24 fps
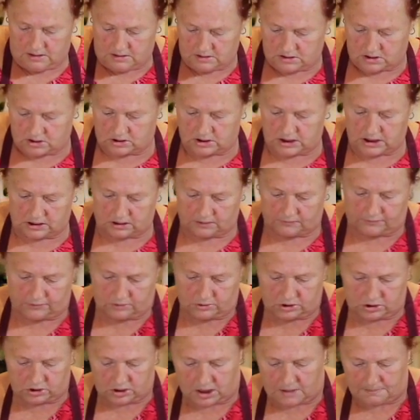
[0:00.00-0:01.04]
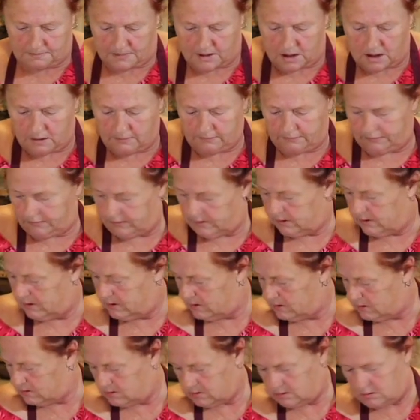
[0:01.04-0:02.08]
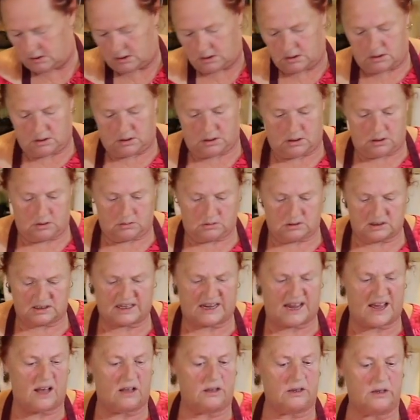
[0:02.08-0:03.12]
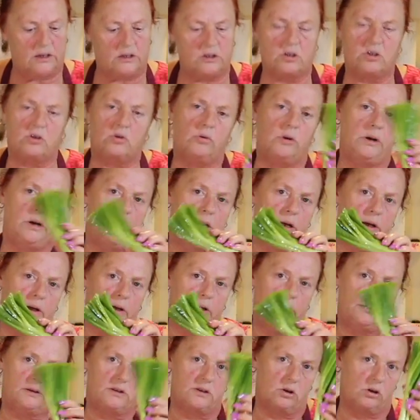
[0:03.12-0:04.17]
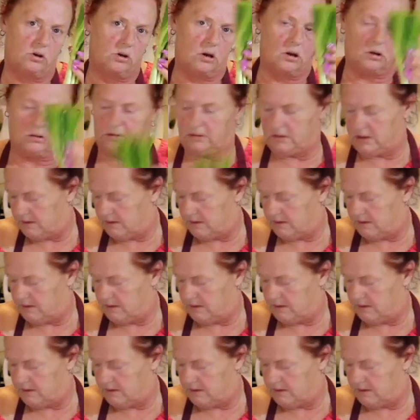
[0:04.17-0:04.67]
So take the first top off. Scallions, green onions are called